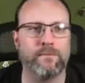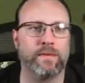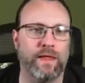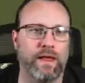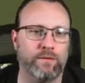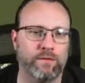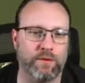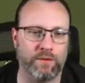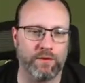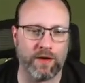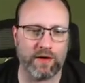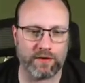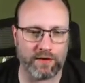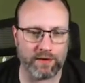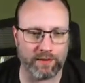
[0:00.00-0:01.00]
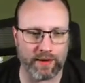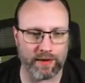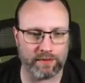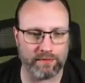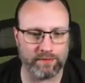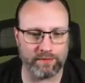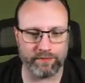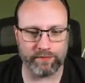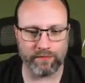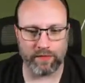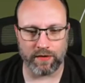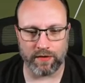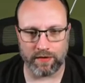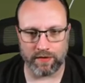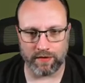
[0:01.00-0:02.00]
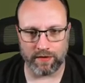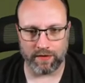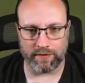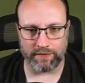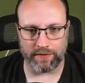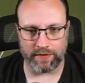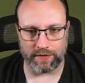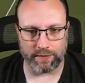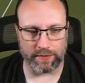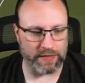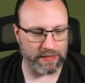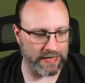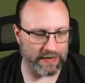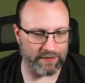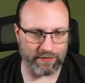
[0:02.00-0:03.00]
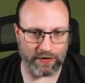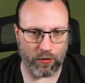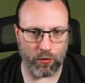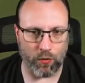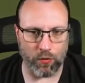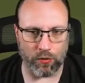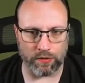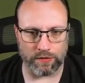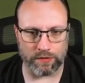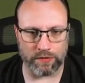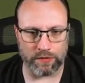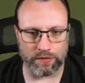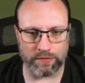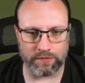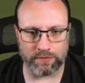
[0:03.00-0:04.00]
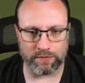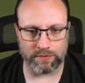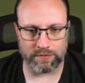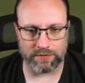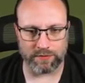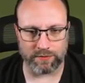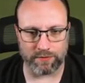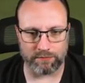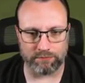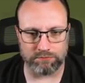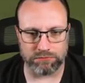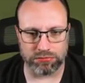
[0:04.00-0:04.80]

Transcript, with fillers: That's what I'm talking about. I feel like we need to have like a horn or something.